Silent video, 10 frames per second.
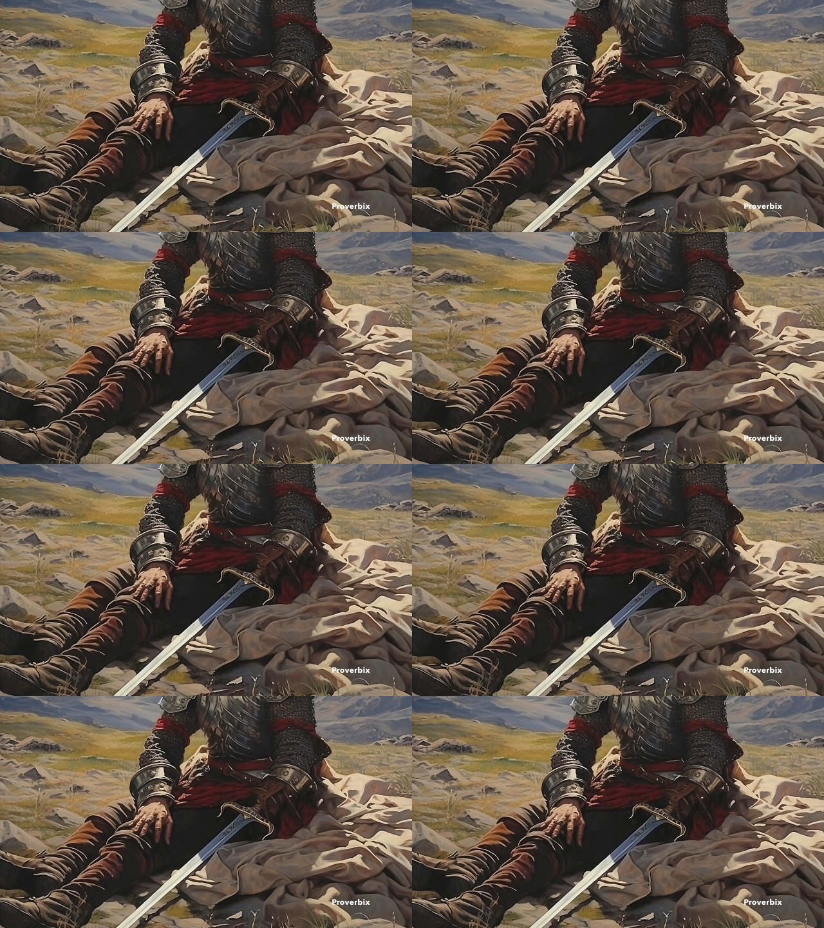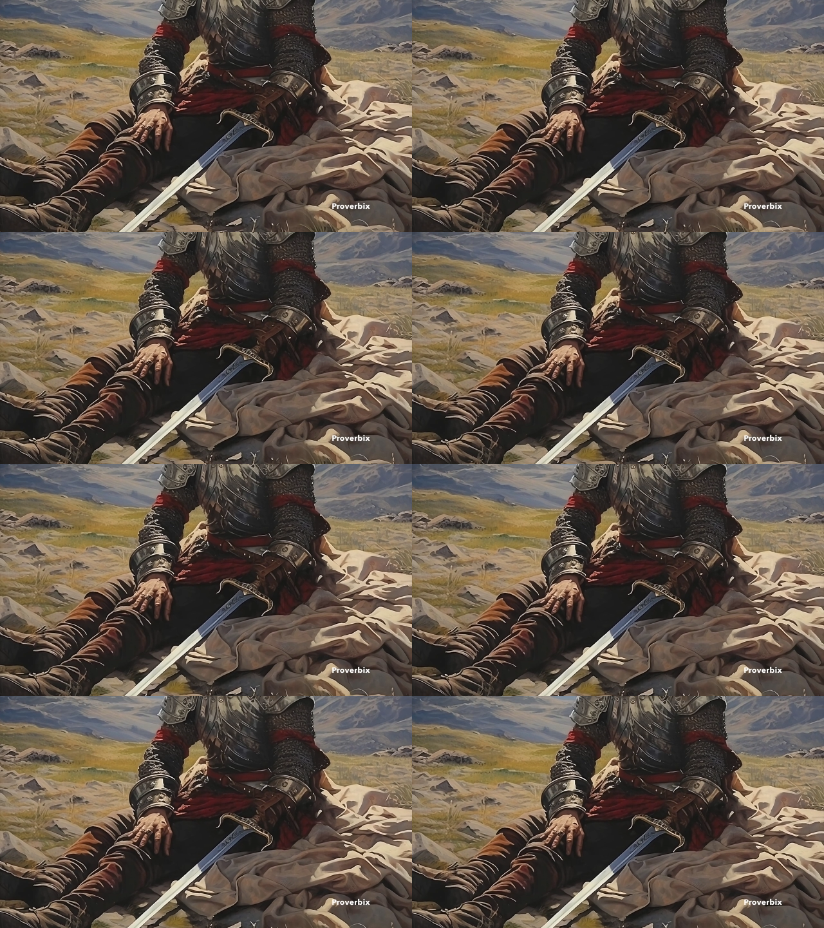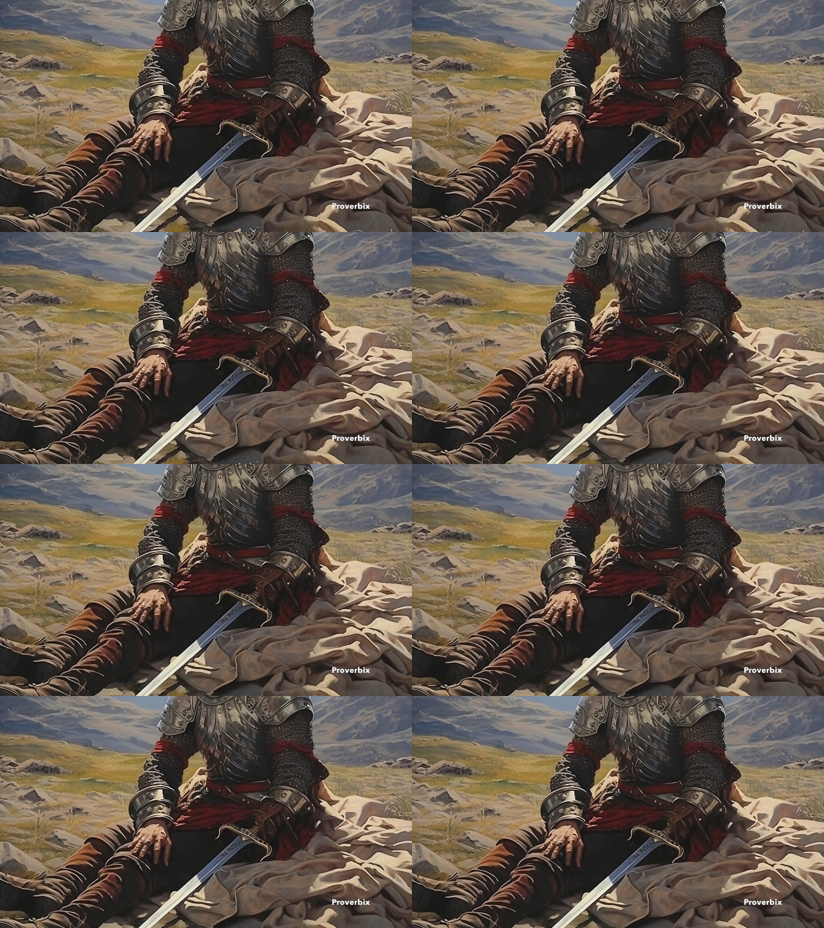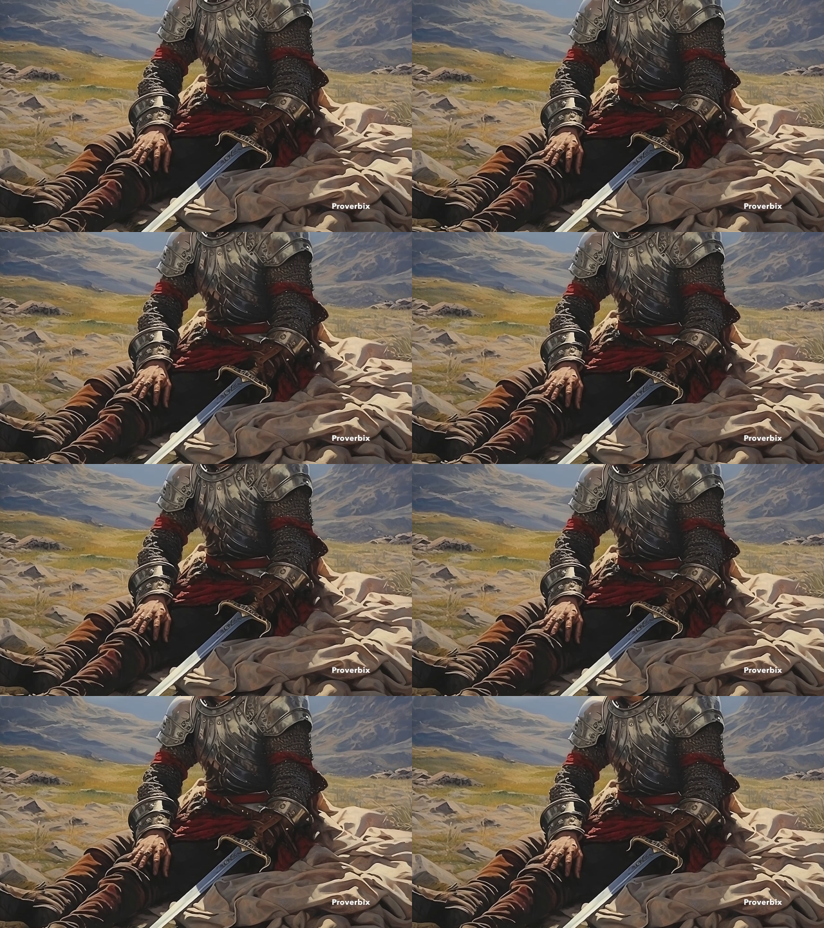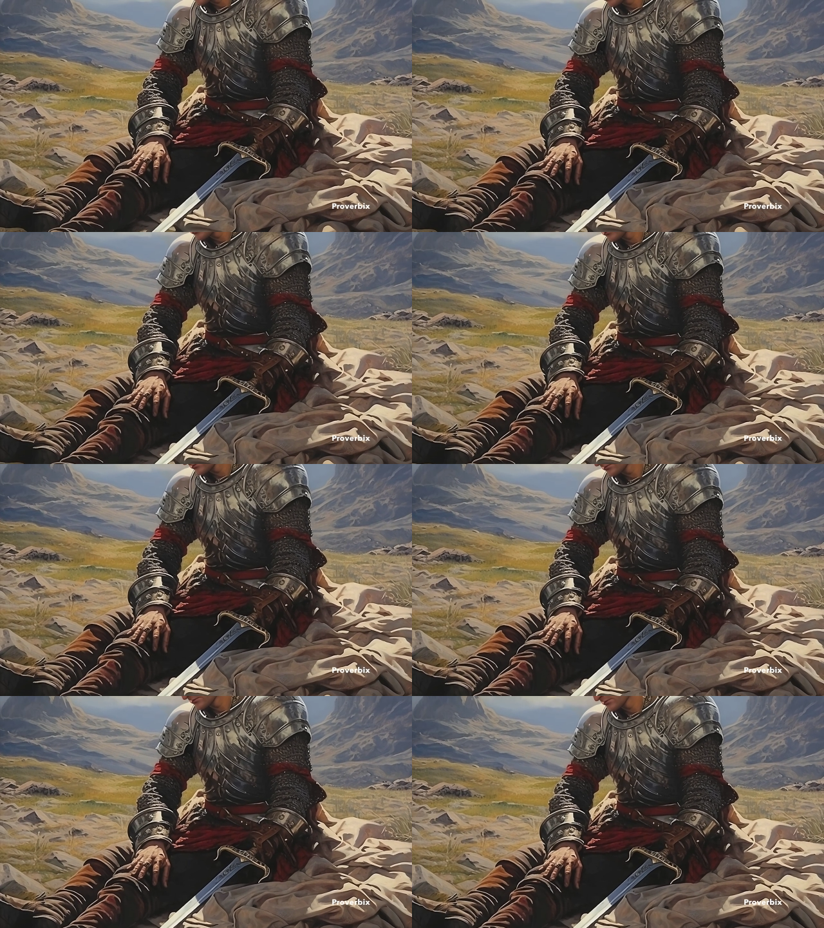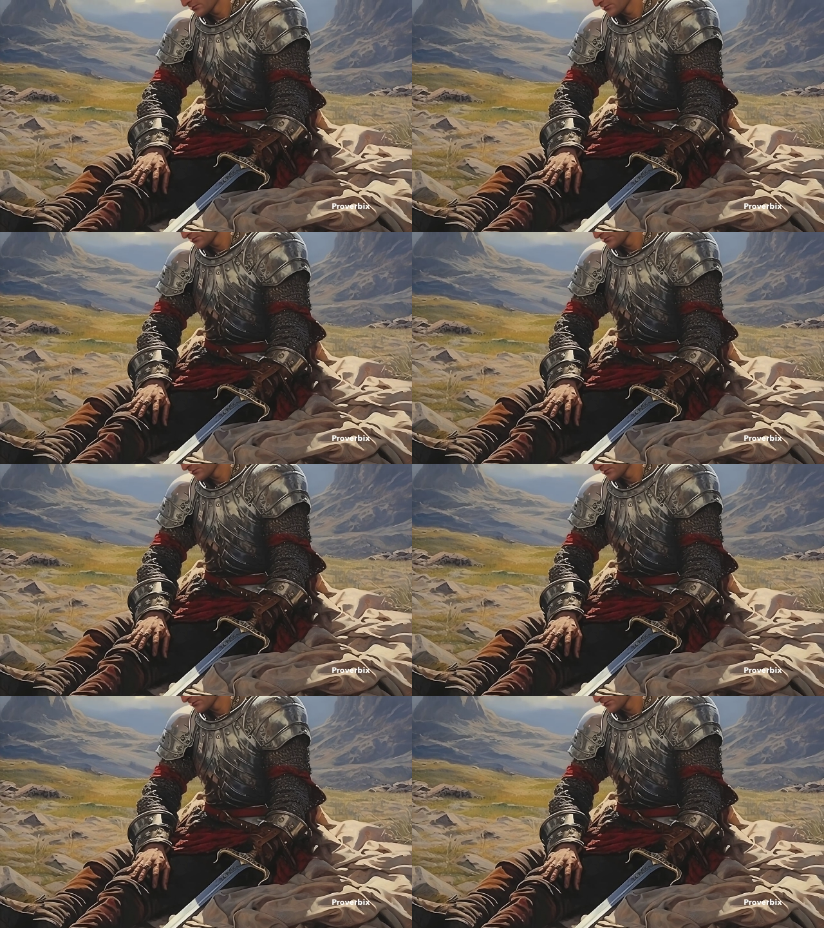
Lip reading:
[unreadable: no face in view]